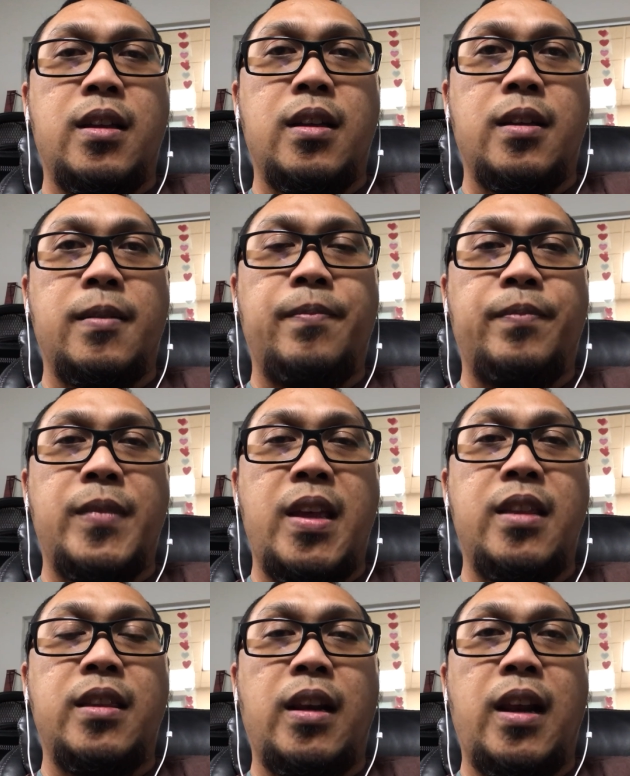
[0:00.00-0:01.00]
um,
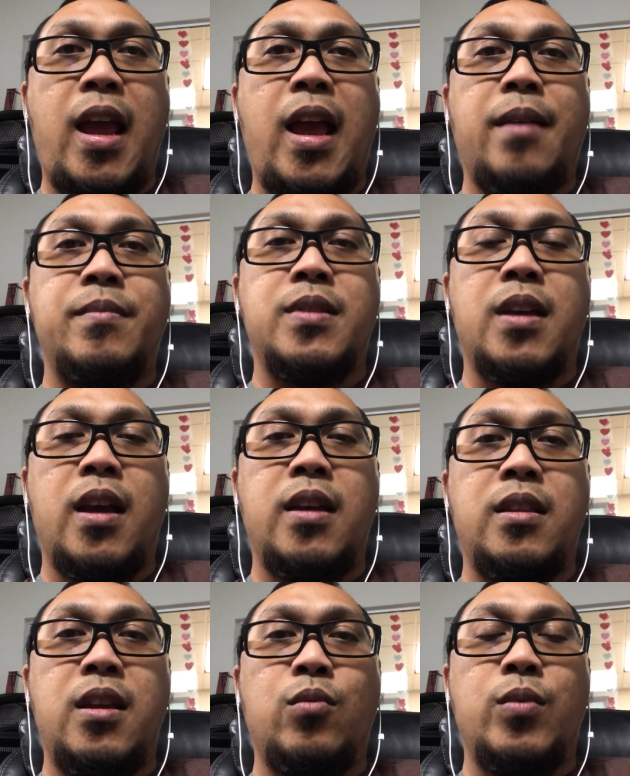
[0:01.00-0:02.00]
in the labs, I
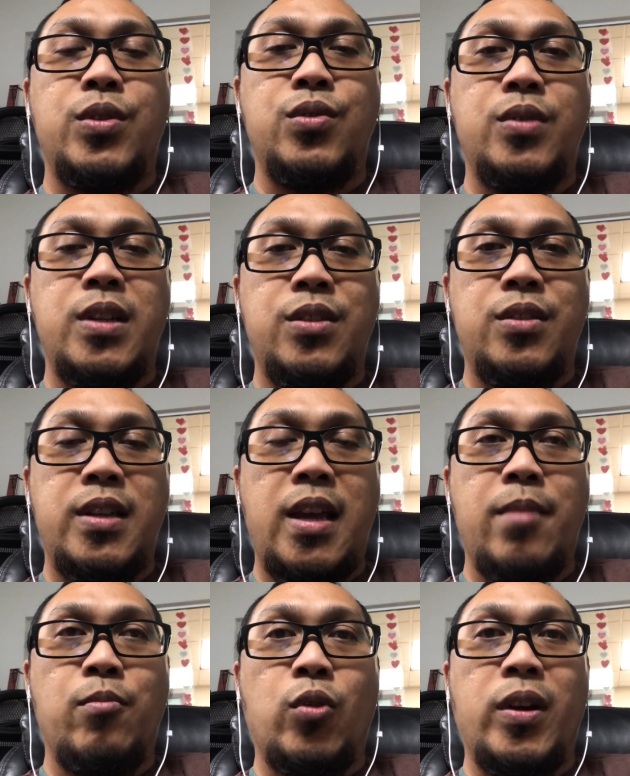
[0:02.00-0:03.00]
think we do need to
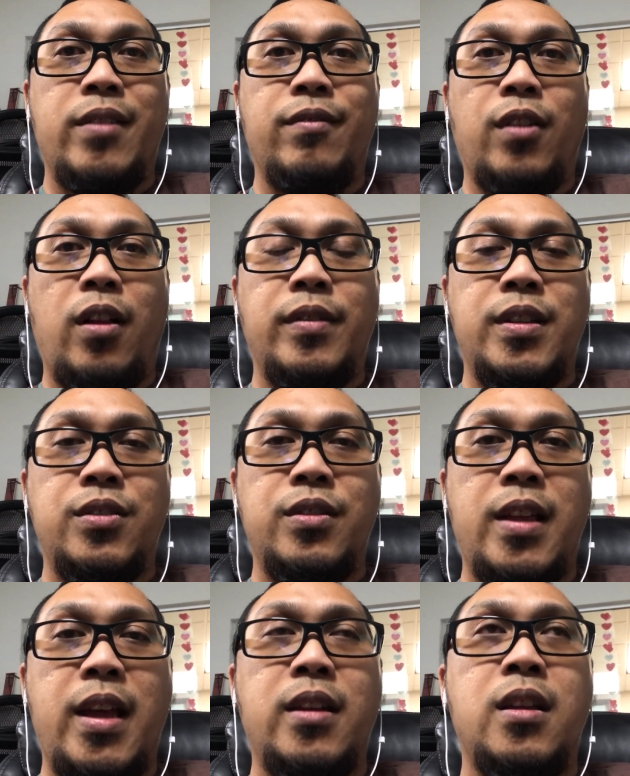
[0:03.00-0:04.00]
get more involved into
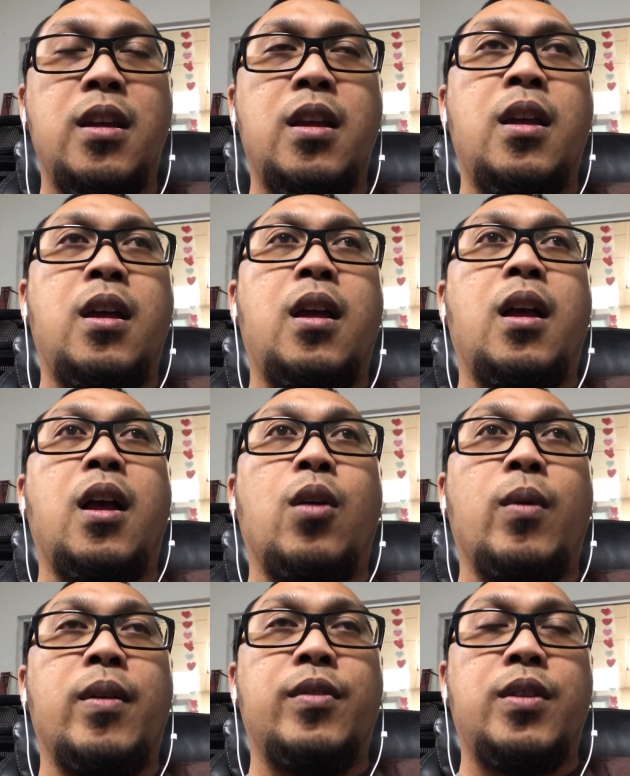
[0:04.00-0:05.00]
that.
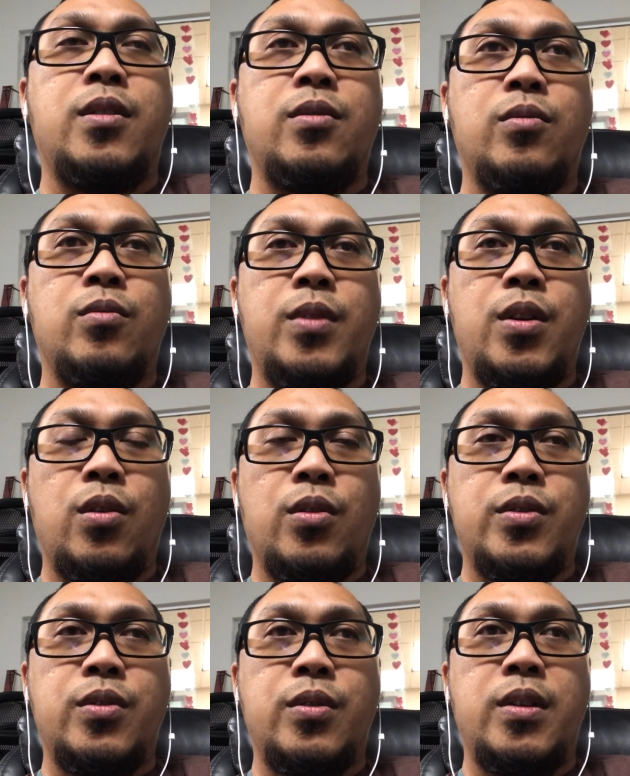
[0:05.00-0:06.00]
However, we
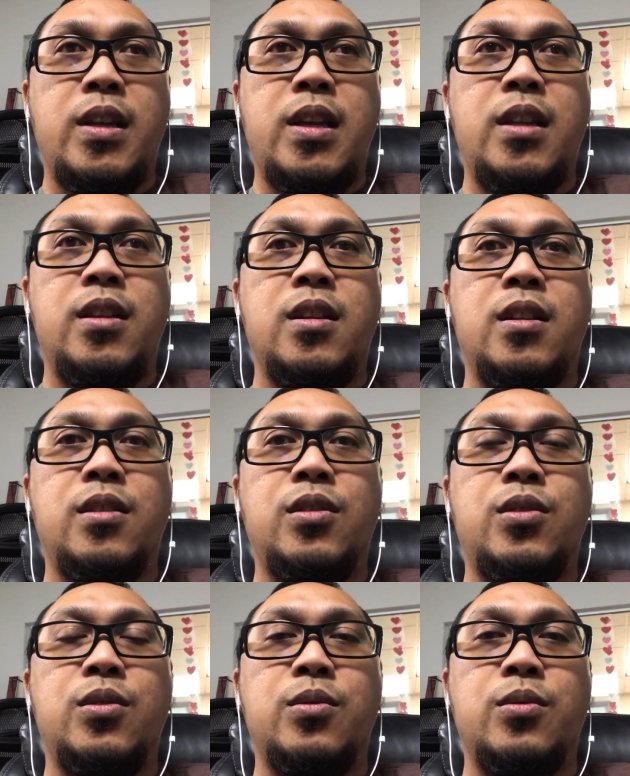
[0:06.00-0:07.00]
also need
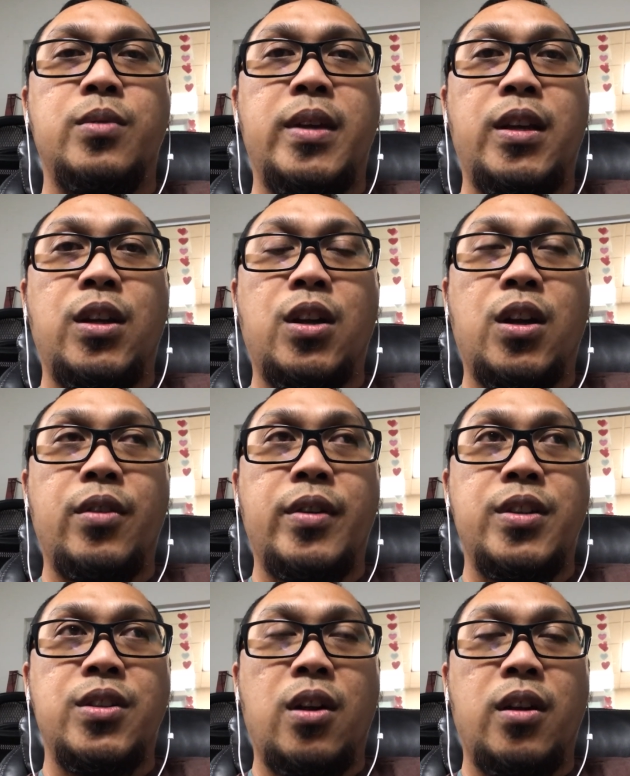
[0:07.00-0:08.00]
to
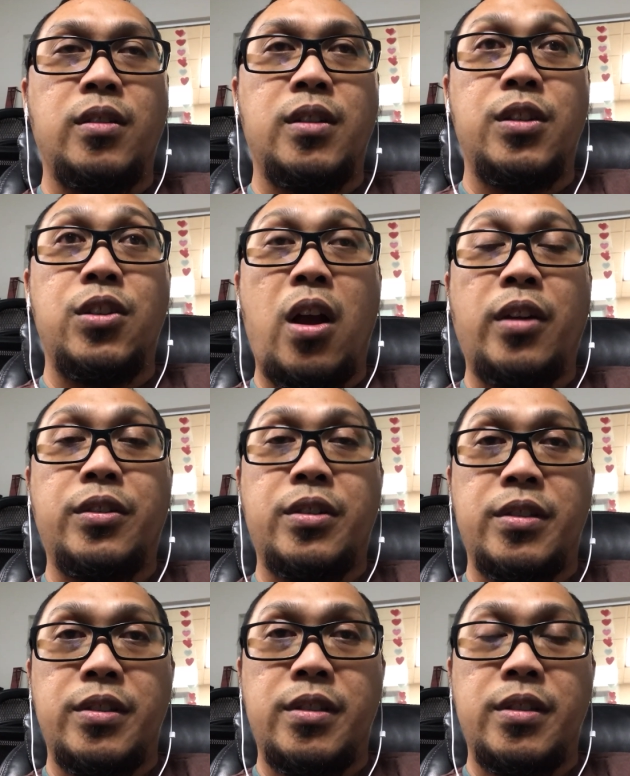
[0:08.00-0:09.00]
encourage uh, the
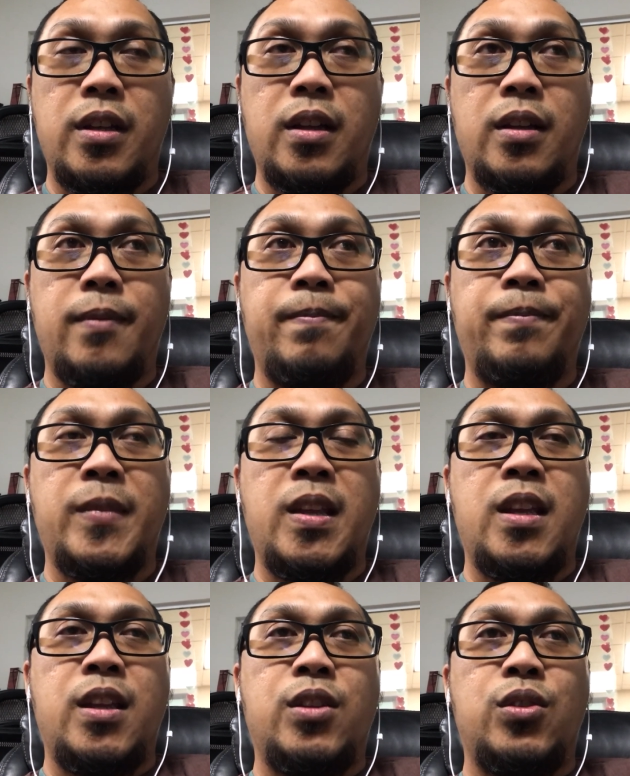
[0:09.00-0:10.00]
doctors uh,
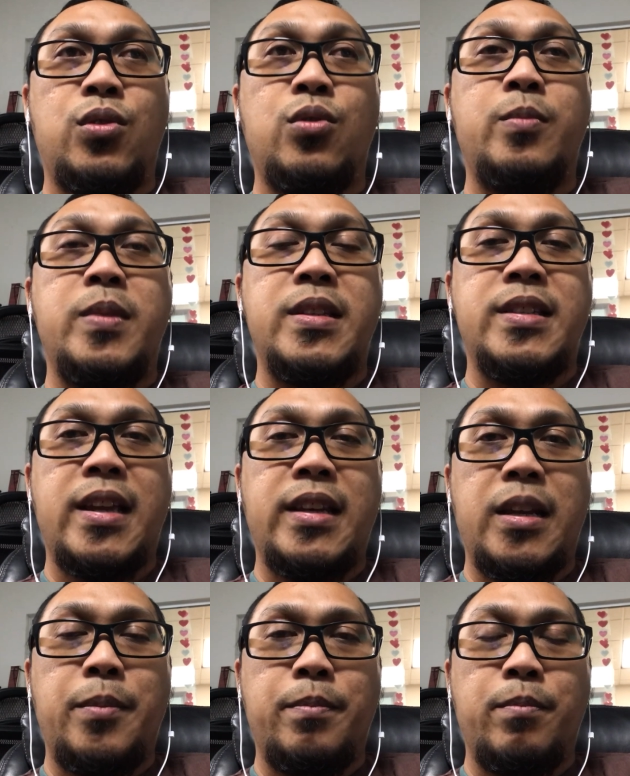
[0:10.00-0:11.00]
to be
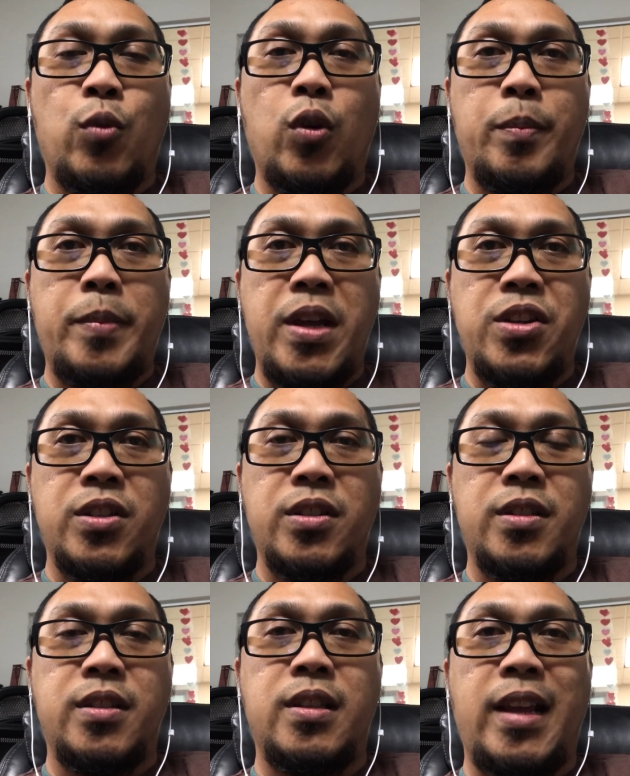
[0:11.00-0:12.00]
sending more
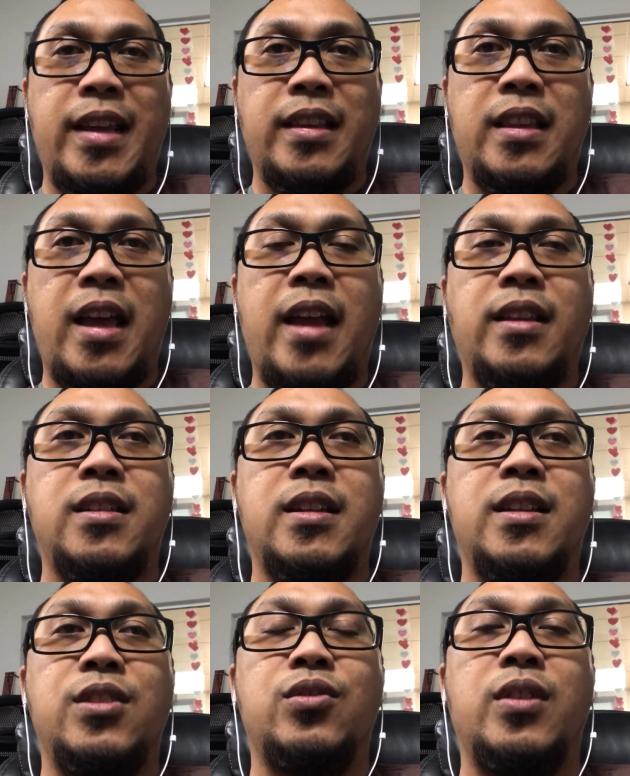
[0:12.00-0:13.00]
patients like that
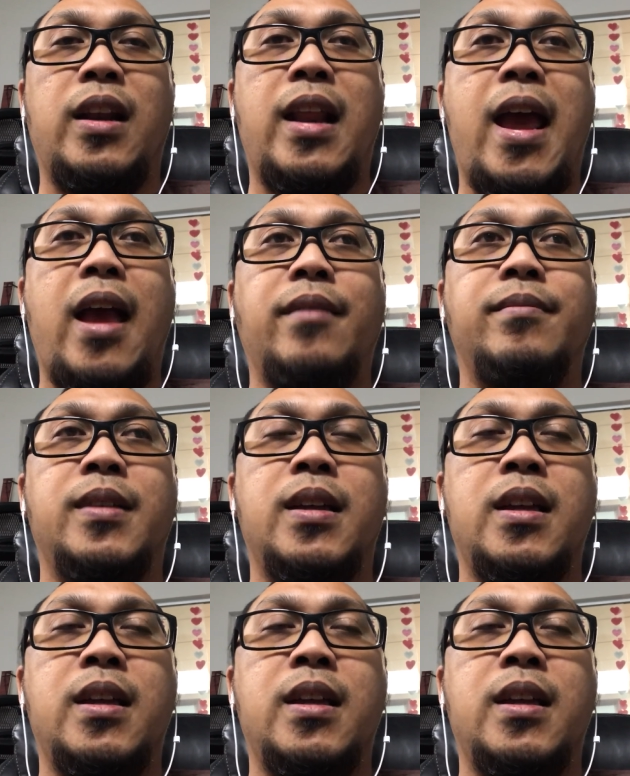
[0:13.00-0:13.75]
into the lab